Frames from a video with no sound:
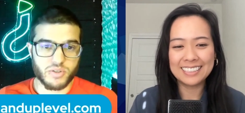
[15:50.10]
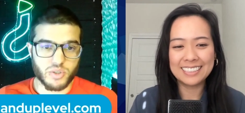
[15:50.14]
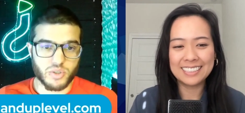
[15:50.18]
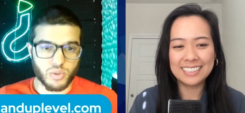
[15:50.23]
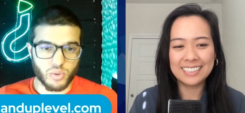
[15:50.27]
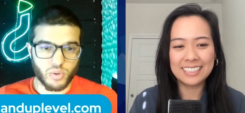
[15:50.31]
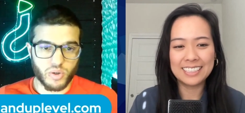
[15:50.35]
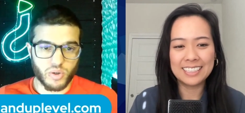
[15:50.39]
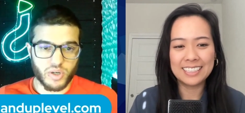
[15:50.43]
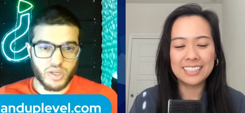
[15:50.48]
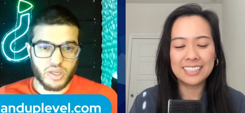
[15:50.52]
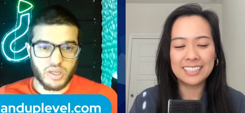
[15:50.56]

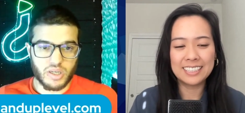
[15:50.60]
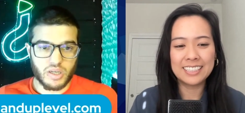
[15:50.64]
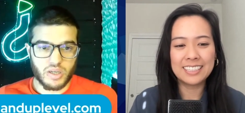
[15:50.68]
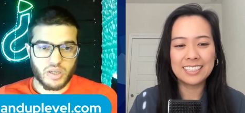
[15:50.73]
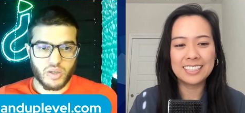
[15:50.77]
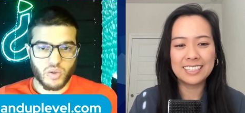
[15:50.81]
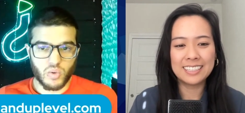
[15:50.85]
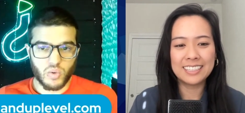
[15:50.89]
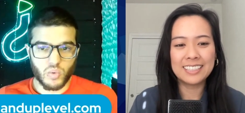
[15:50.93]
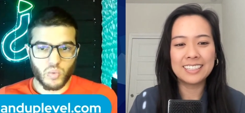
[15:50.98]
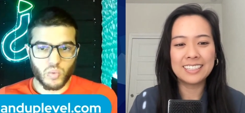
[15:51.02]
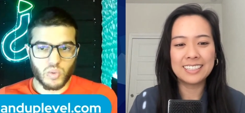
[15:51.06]
Speaker 1: story
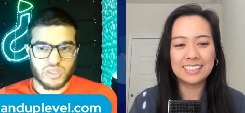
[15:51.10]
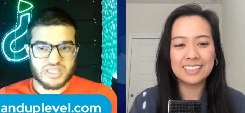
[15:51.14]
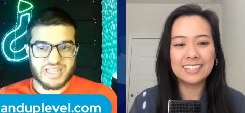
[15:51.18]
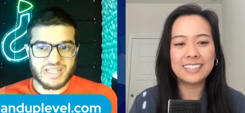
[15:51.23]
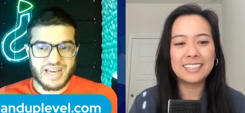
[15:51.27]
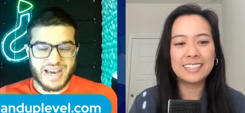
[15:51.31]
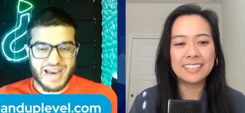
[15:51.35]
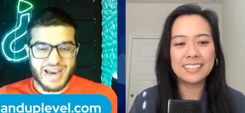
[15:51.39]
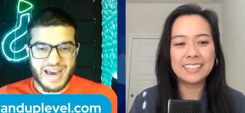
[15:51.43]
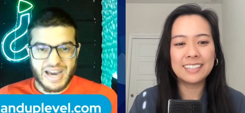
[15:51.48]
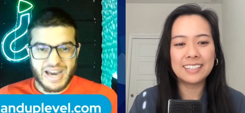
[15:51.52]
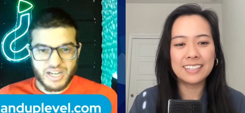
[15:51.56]
was
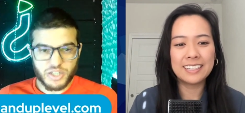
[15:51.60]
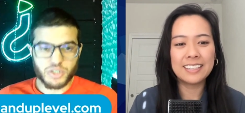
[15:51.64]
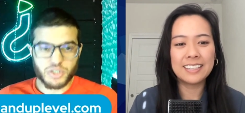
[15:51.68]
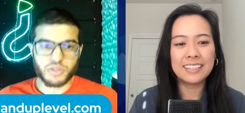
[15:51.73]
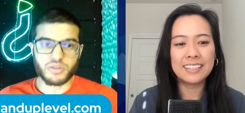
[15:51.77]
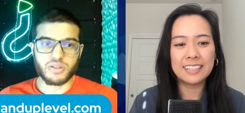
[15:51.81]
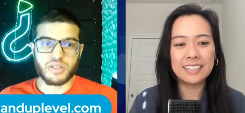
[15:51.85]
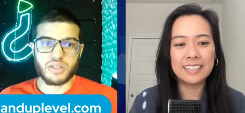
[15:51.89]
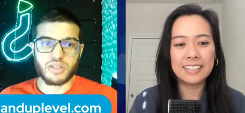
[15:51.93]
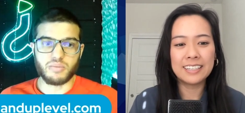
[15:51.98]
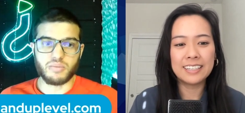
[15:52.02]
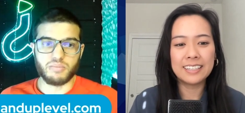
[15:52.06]

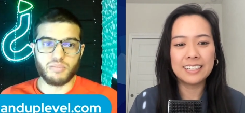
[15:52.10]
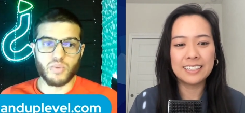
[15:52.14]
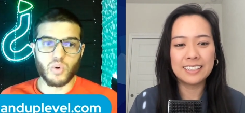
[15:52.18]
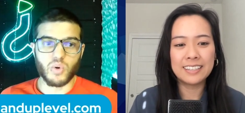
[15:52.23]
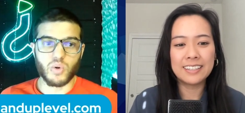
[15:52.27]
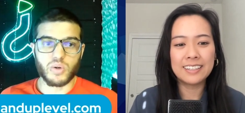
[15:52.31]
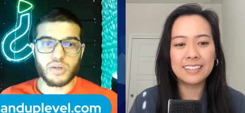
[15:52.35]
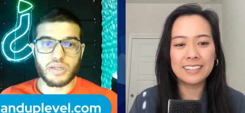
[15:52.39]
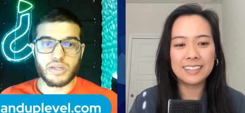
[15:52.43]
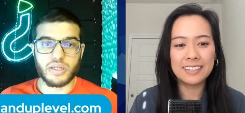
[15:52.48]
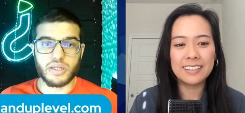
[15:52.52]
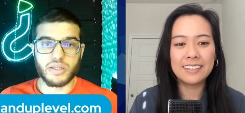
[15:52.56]
actually
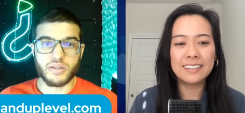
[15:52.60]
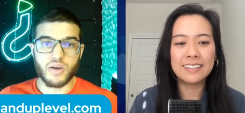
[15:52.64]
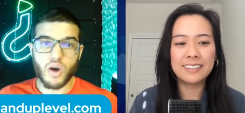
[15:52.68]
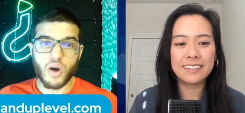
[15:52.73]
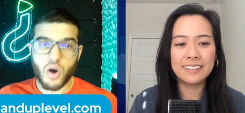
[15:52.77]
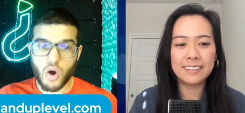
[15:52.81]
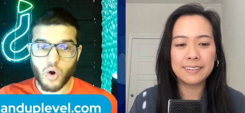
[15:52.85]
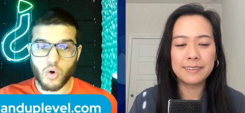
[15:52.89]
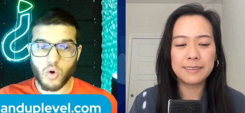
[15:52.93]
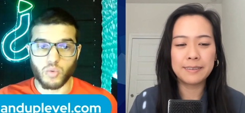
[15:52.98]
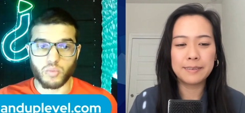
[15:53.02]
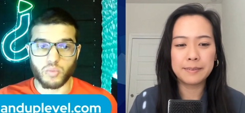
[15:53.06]
more in
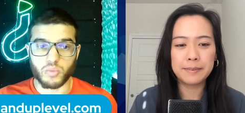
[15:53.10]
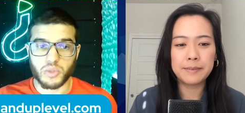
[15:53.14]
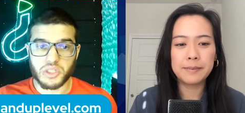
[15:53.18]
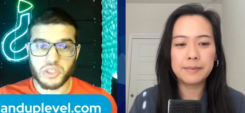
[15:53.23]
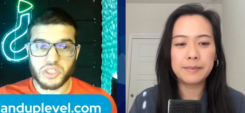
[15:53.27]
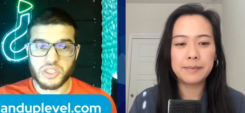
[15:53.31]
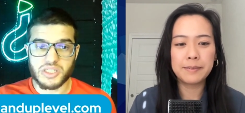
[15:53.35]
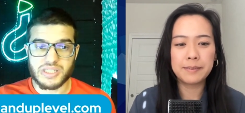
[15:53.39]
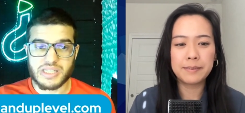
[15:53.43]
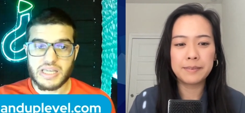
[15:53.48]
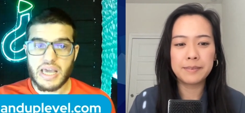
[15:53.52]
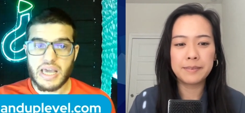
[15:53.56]
home,
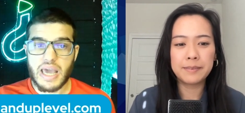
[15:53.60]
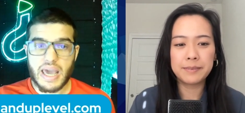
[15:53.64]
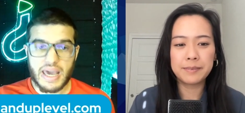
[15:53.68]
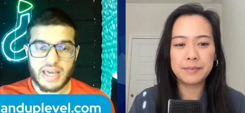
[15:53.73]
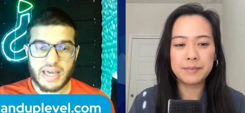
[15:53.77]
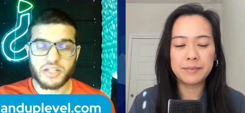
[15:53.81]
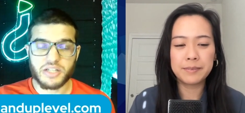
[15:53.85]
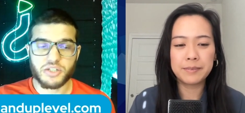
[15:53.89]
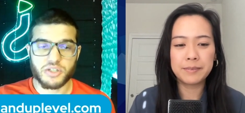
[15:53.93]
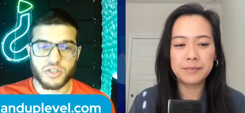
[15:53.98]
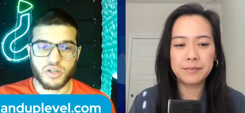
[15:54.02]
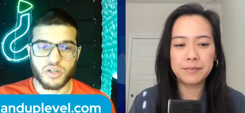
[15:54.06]
which is the
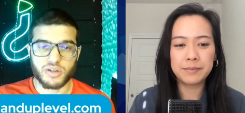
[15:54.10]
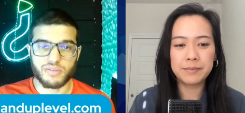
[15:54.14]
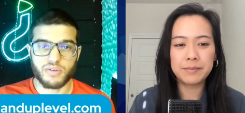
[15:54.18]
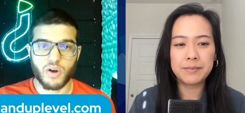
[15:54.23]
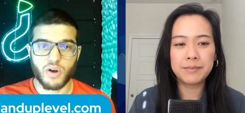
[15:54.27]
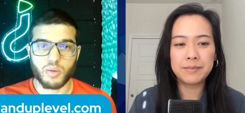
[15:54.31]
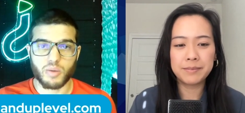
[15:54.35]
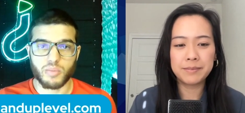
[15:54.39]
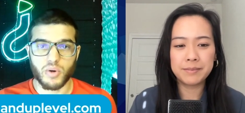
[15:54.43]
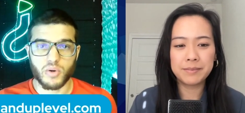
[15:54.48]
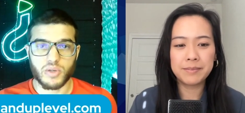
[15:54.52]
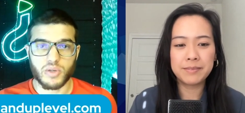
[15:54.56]
H of
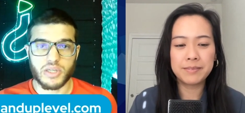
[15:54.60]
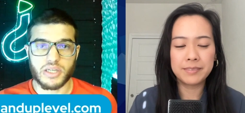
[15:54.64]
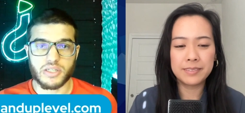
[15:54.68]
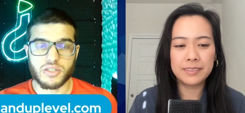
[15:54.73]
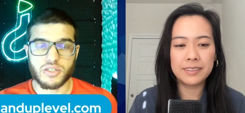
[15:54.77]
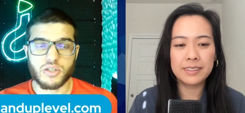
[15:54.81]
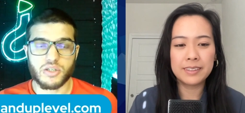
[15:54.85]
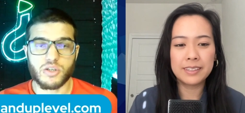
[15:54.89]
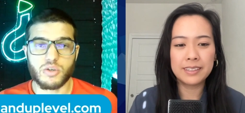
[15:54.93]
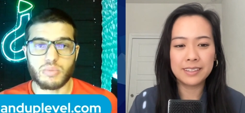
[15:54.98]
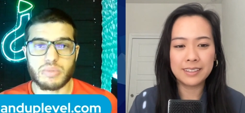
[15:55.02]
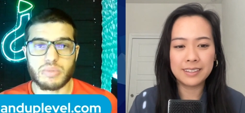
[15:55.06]

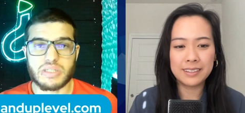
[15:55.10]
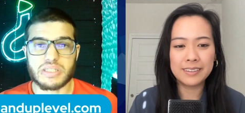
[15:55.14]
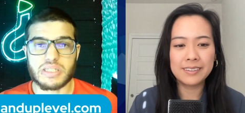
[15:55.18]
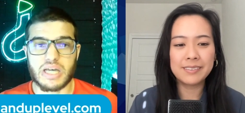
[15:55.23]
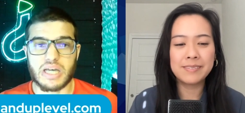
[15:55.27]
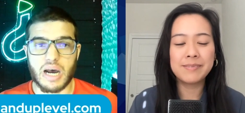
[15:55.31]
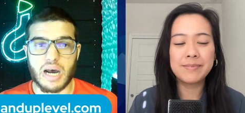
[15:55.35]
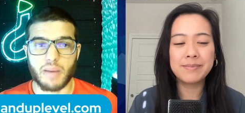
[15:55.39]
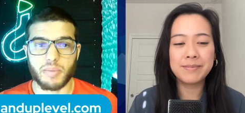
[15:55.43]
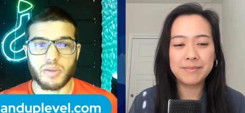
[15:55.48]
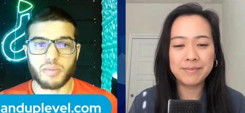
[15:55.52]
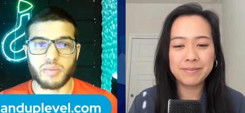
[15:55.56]
harmonious, humans
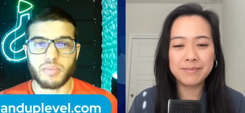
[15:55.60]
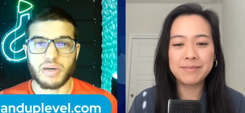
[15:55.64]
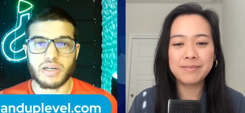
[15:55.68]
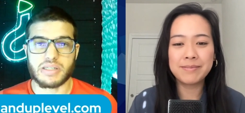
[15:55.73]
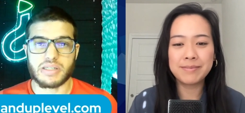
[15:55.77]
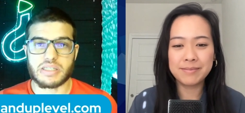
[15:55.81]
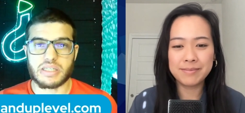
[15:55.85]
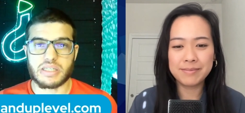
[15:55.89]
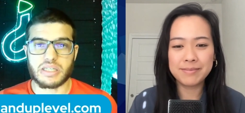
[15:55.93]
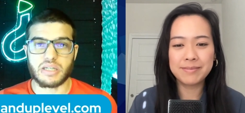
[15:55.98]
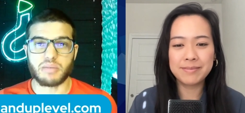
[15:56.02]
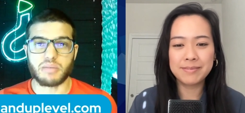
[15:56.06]

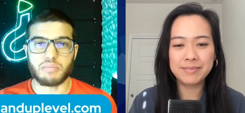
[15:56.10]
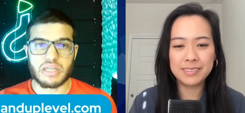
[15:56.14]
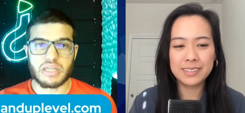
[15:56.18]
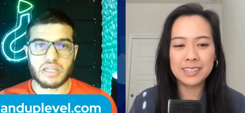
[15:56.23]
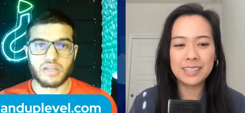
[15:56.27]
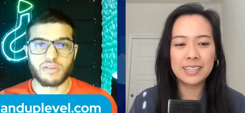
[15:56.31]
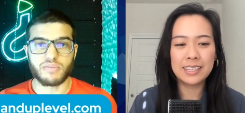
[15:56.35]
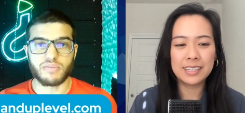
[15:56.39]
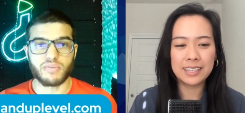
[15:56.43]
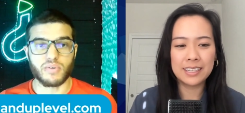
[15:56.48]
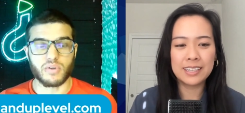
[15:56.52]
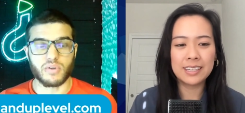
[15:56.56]
optimized in a
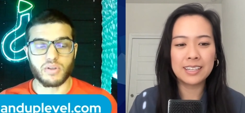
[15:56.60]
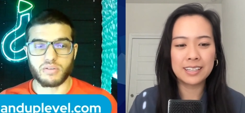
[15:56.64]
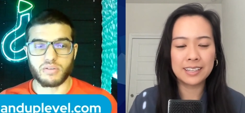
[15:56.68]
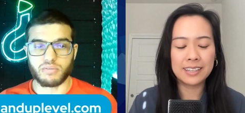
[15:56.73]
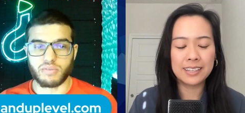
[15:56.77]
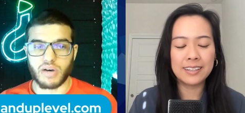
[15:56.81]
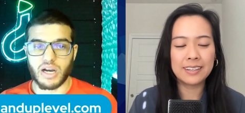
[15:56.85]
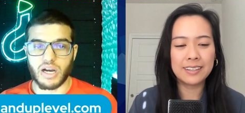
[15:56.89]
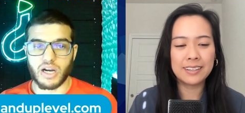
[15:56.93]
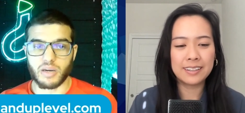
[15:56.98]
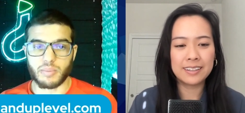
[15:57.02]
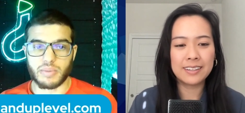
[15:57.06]
meaningful
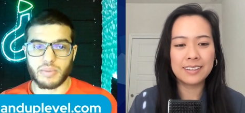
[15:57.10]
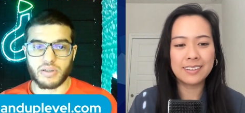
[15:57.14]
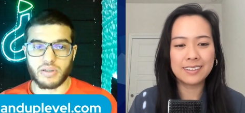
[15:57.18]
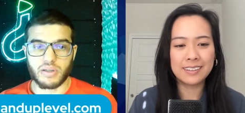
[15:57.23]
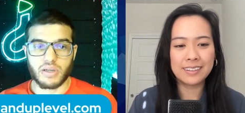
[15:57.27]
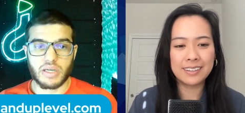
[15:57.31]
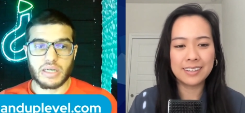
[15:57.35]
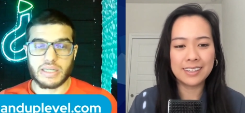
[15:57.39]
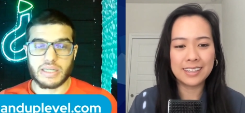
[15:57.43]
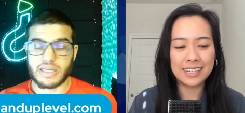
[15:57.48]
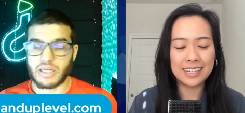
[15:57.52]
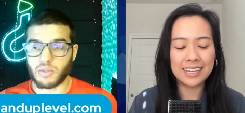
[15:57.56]
environment.
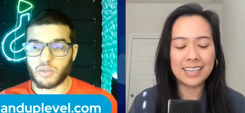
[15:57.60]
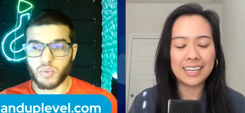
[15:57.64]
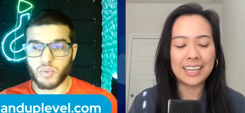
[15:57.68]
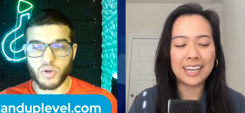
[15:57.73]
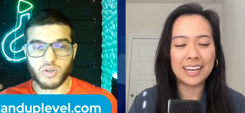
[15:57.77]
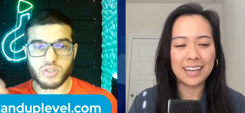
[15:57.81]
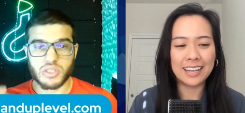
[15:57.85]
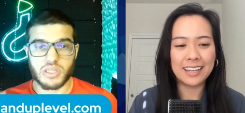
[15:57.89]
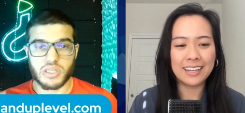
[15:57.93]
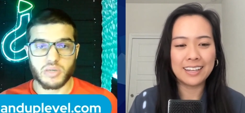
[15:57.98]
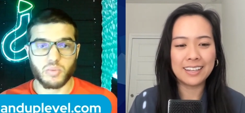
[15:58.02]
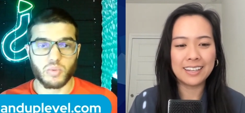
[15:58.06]
Now, mm-hmm.
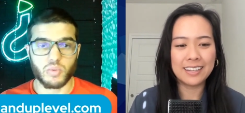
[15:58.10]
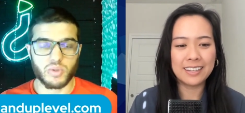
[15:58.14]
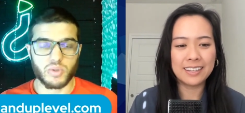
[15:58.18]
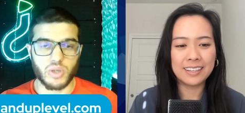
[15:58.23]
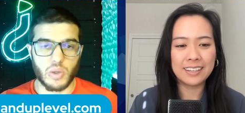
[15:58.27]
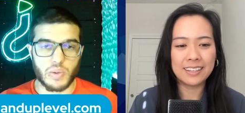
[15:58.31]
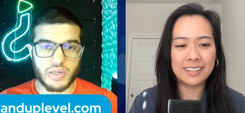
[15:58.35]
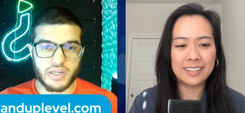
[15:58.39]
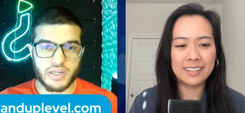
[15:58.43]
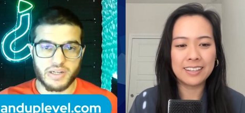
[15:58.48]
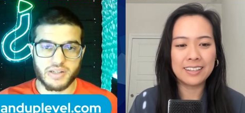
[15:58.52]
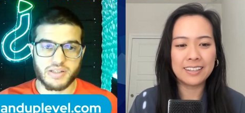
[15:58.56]
personally,
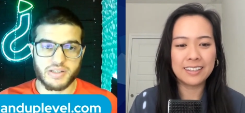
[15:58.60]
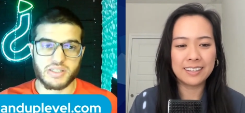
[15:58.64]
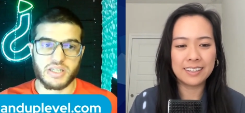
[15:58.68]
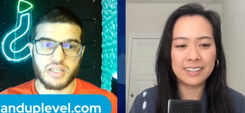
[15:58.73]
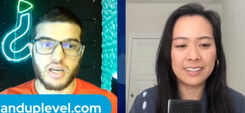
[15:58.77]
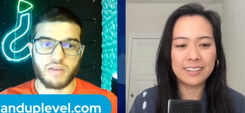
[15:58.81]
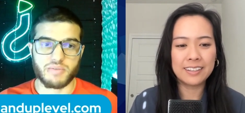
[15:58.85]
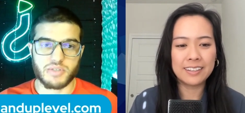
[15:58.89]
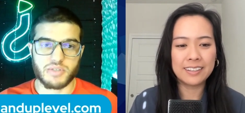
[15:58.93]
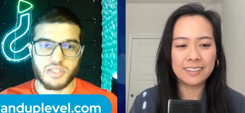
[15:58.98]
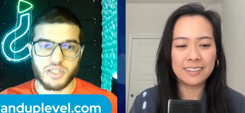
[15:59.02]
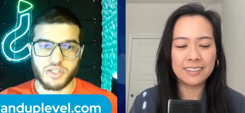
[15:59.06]
going into this
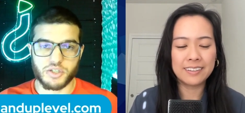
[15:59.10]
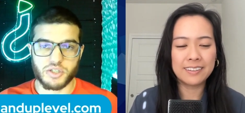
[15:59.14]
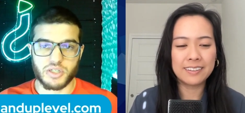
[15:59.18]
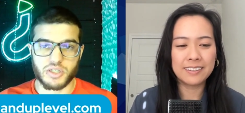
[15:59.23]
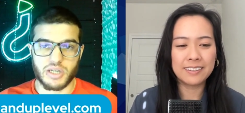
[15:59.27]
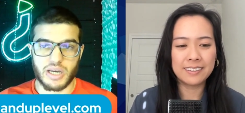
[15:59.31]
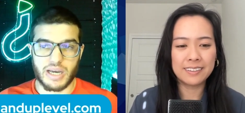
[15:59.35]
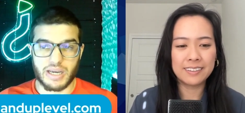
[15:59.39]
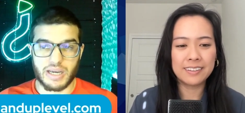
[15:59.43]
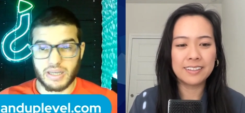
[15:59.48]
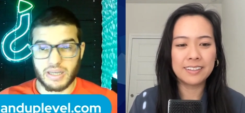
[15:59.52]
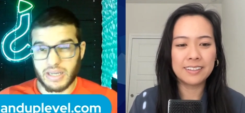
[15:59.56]

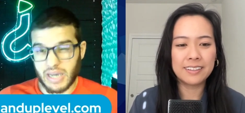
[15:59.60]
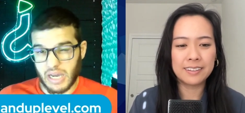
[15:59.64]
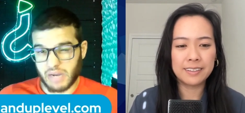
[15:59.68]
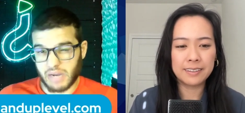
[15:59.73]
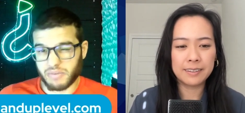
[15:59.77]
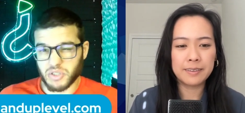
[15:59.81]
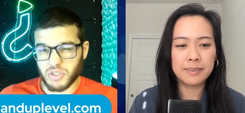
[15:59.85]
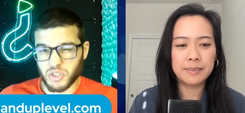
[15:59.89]
conversation, I kind of